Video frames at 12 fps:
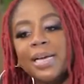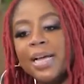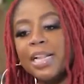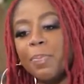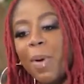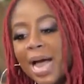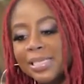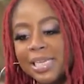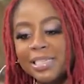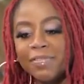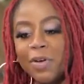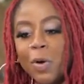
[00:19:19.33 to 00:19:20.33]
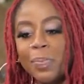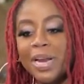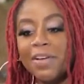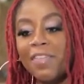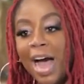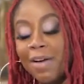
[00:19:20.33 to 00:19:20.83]
in the process of
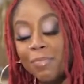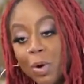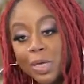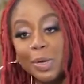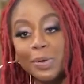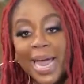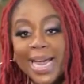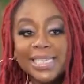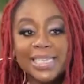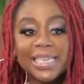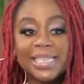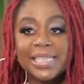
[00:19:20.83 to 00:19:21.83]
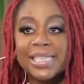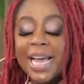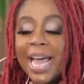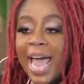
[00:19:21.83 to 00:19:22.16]
opening 5 more locations,